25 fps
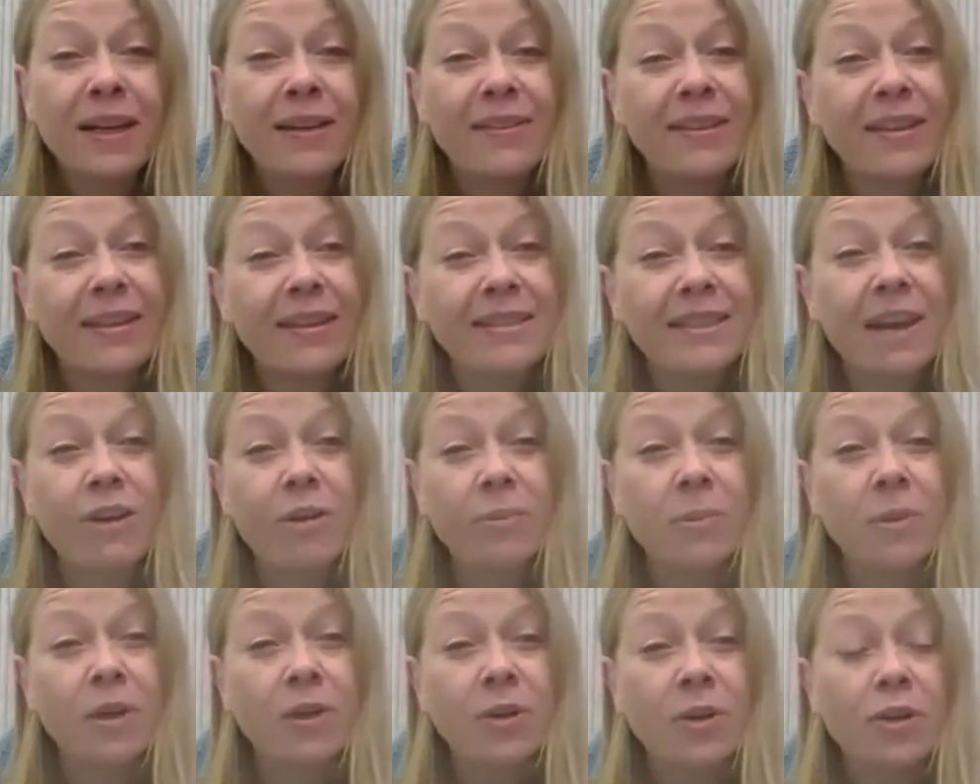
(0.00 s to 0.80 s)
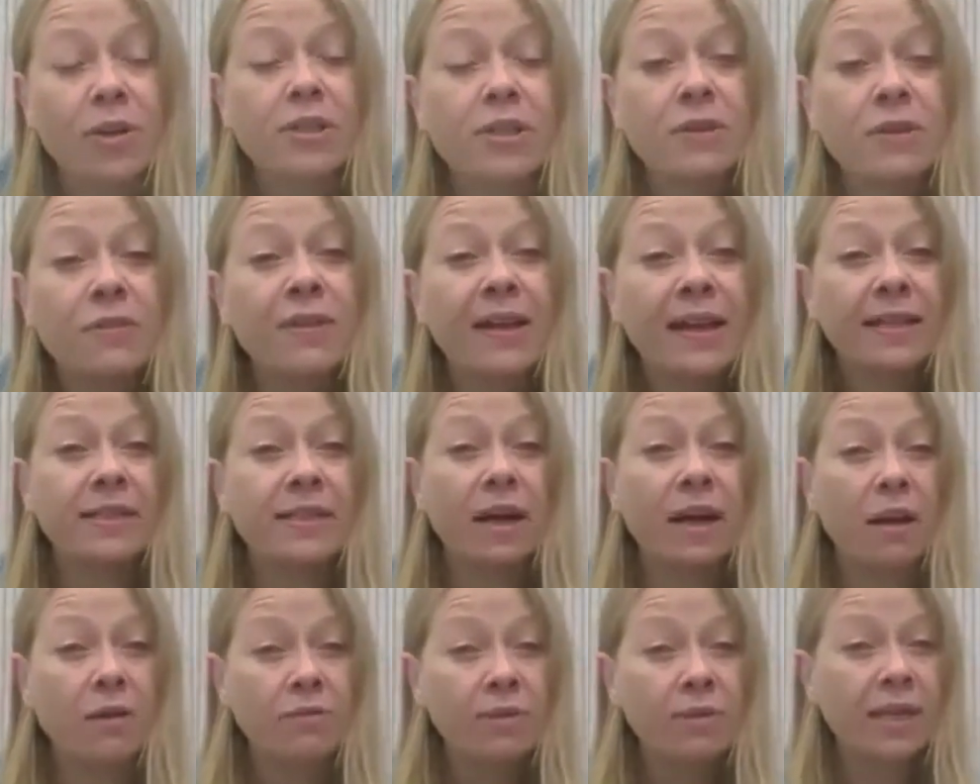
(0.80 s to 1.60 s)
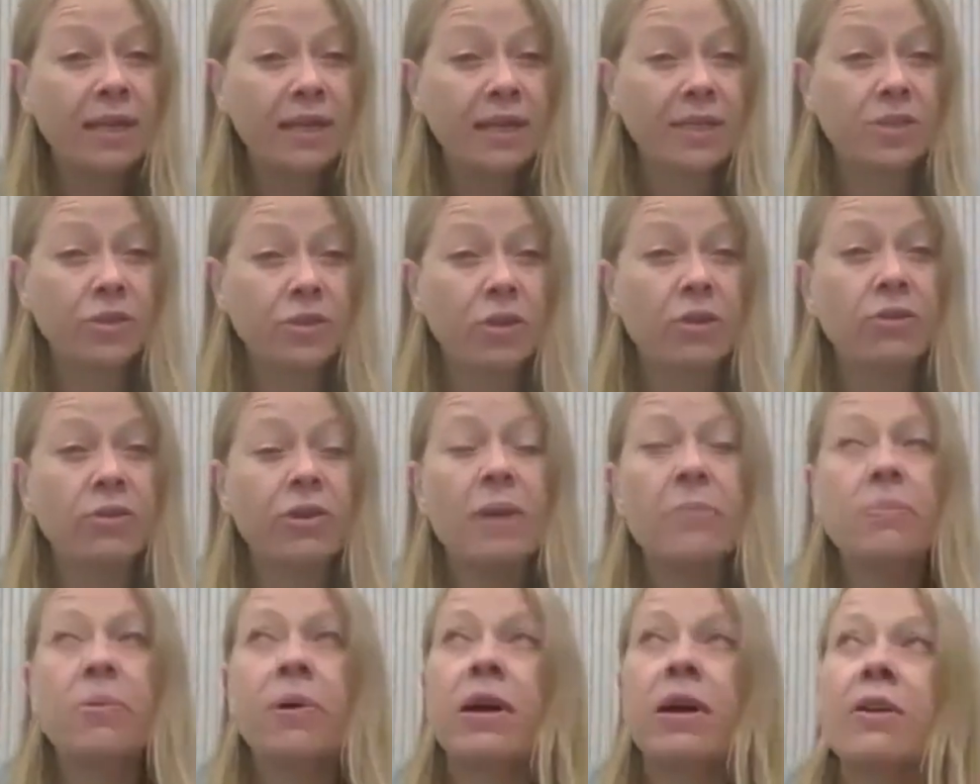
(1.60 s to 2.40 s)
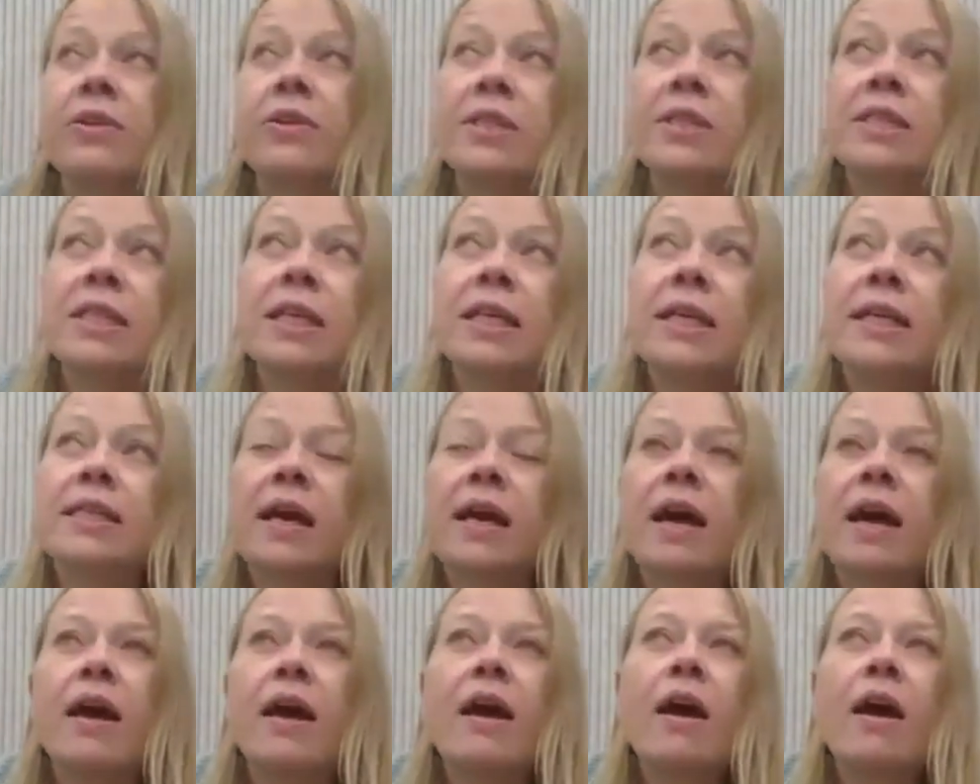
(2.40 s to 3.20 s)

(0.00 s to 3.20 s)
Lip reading: You know, they're terrible on lots of things that are really strong green priorities.